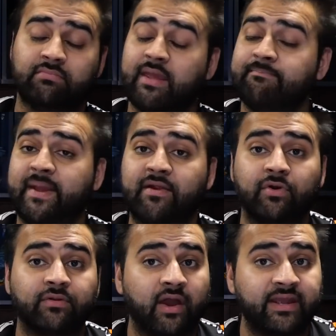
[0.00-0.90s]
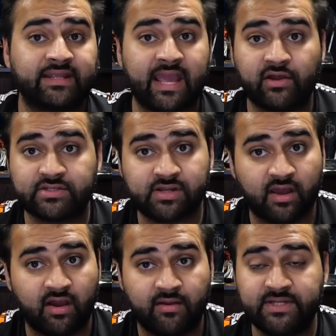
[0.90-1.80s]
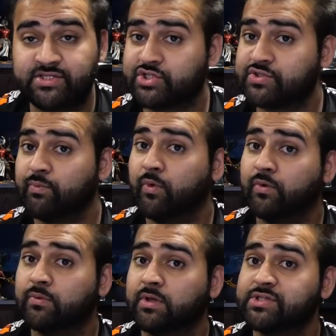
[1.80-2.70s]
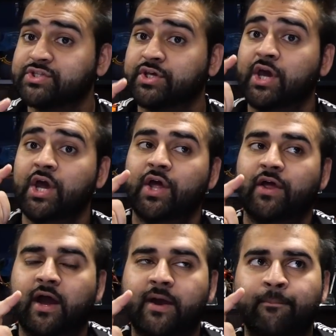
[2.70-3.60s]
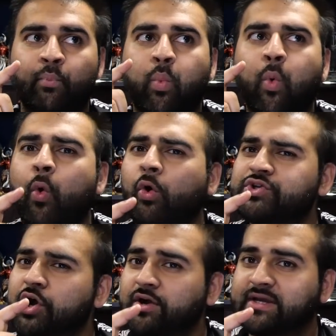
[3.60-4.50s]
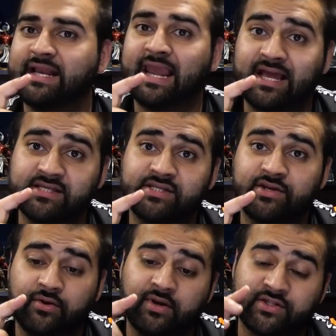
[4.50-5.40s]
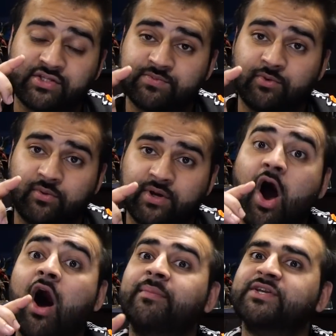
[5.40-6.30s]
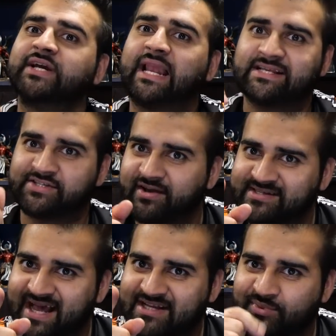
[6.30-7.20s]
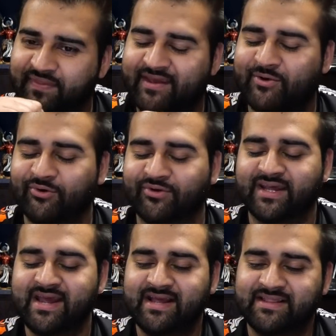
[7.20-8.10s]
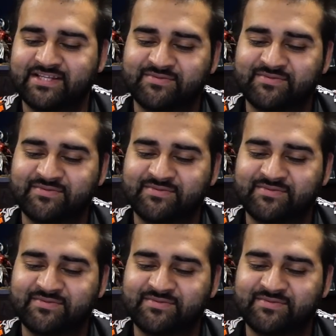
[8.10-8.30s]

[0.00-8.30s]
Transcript: Imperial Knight and Chaos Knight armies, the small ones, the War Dog class, like the smaller one, Armiger class knights, that's what they're called, the